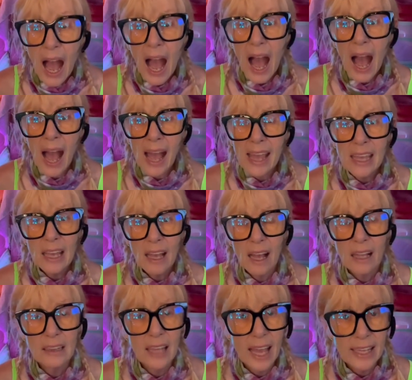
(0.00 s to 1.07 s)
I
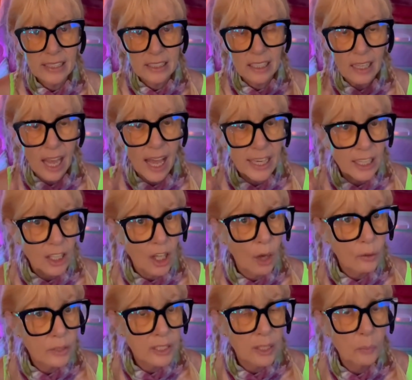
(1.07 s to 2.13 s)
like to kind of
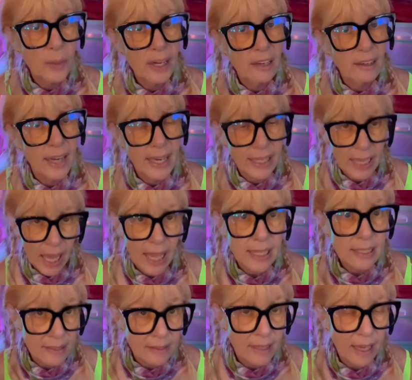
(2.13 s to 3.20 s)
go somewhere and kind
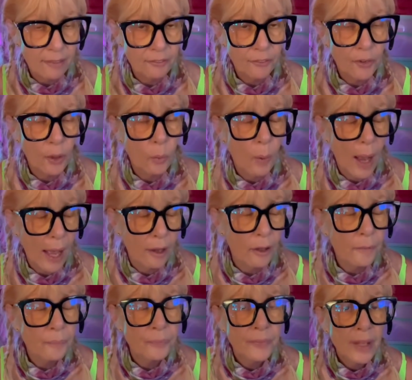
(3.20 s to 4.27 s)
of sit for a
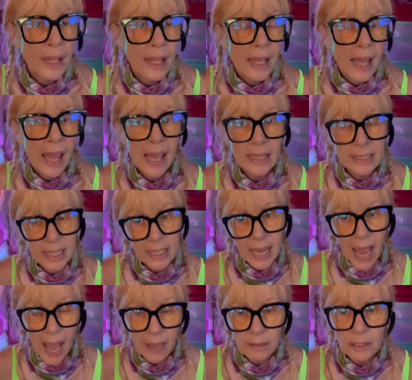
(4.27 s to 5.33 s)
while and get
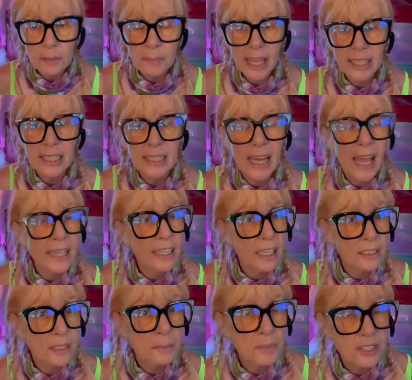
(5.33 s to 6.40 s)
acclimated and
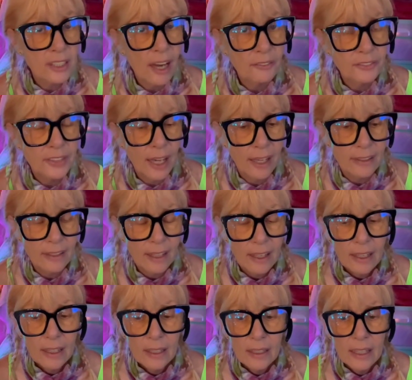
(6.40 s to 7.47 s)
get some stuff done.
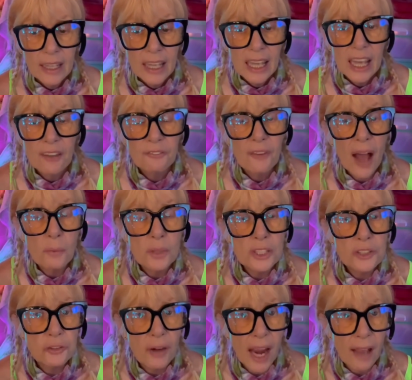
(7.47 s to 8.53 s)
If I
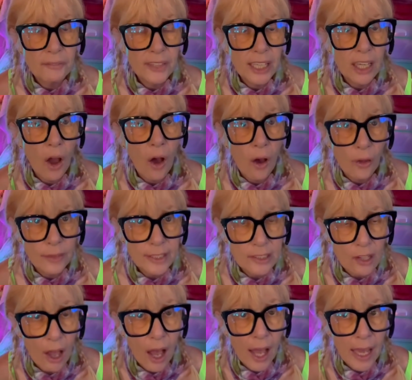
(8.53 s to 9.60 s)
was traveling all the
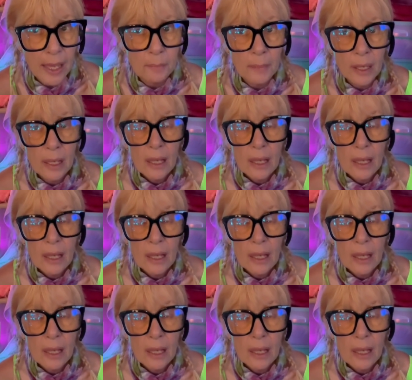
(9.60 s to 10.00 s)
time,